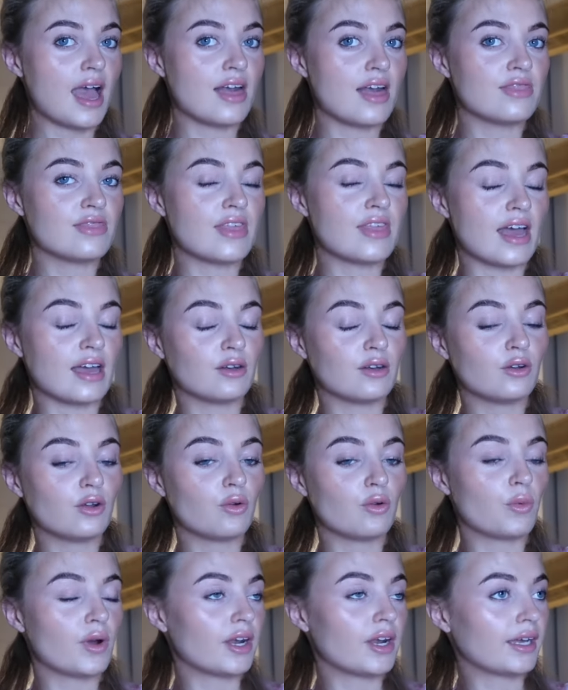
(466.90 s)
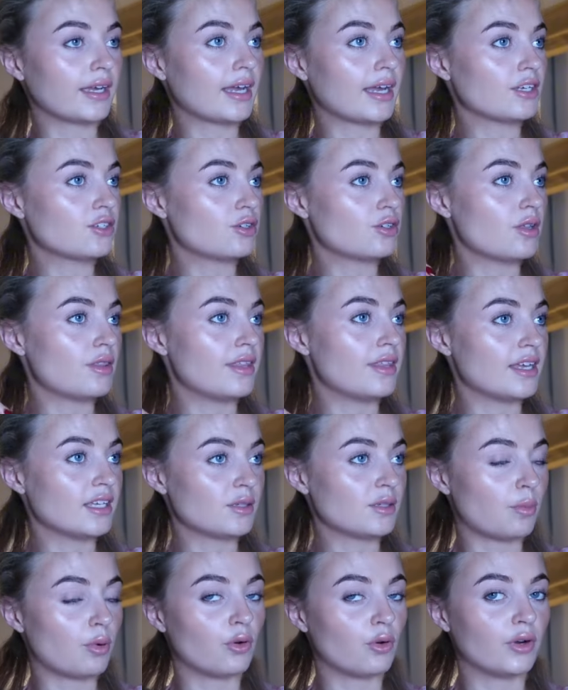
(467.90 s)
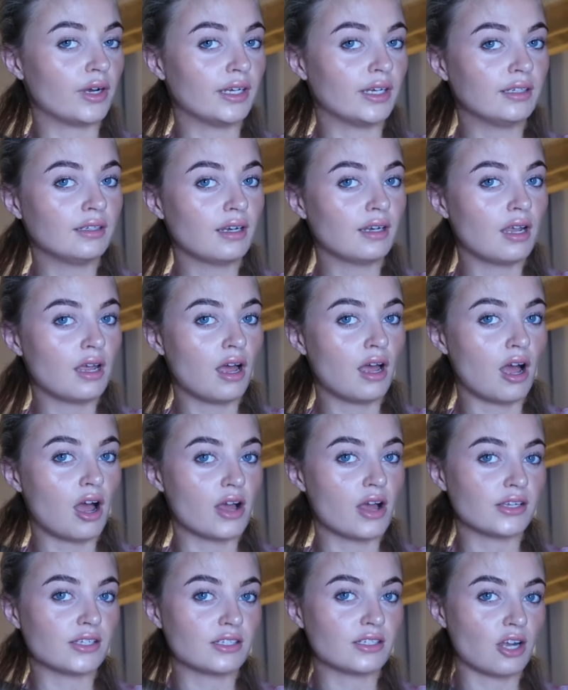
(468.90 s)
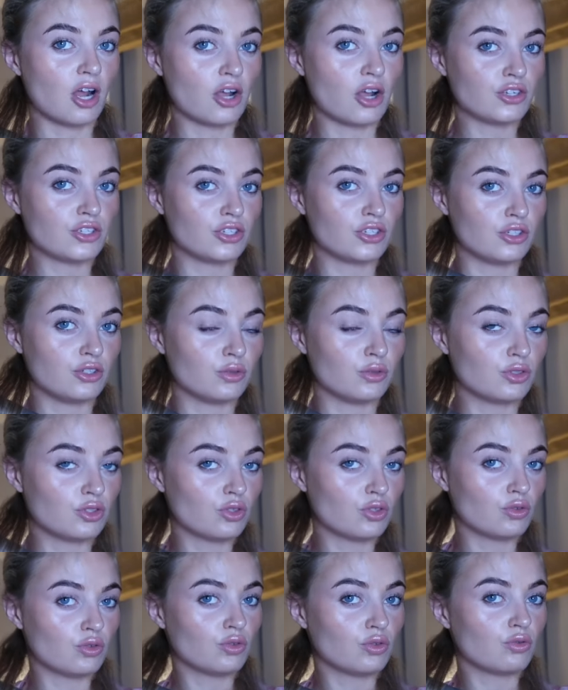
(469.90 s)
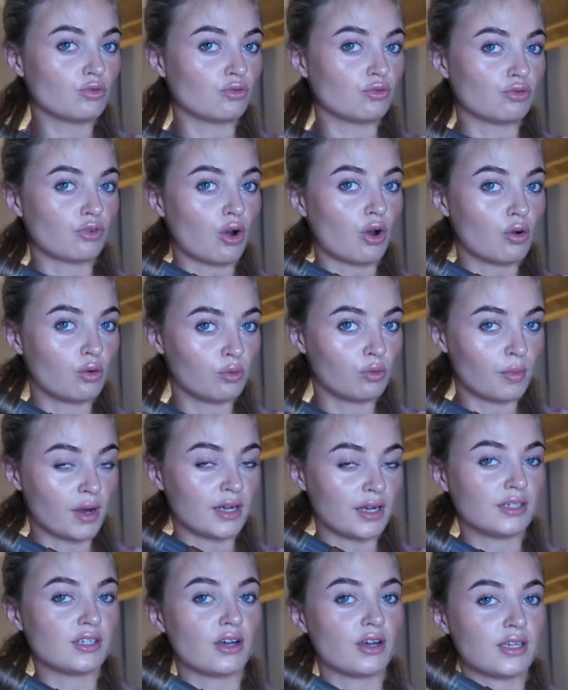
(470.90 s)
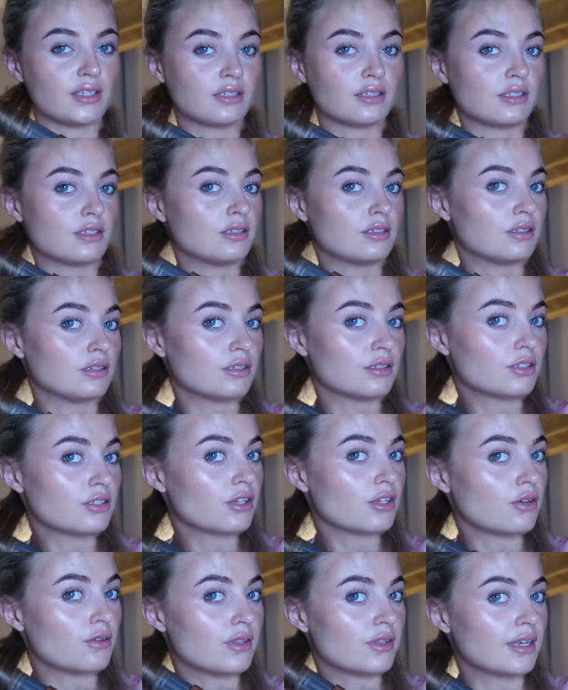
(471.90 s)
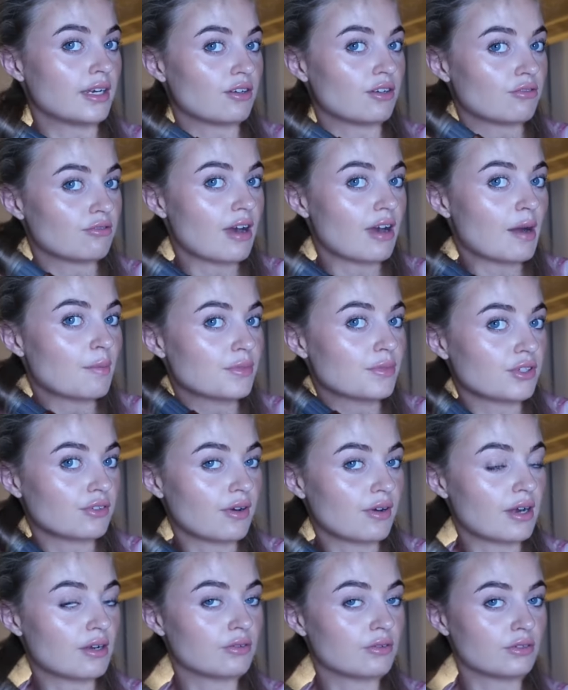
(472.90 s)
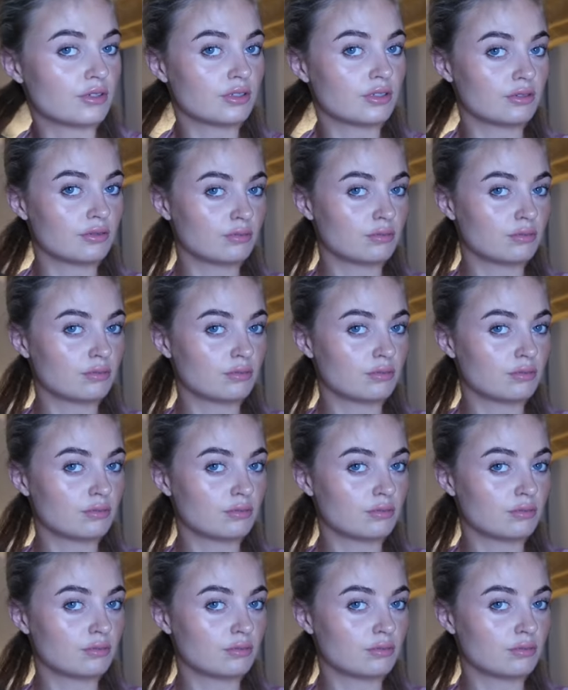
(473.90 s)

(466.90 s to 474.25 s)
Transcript: And then when I get to this point, I start to roll my Dyson so that it wraps around.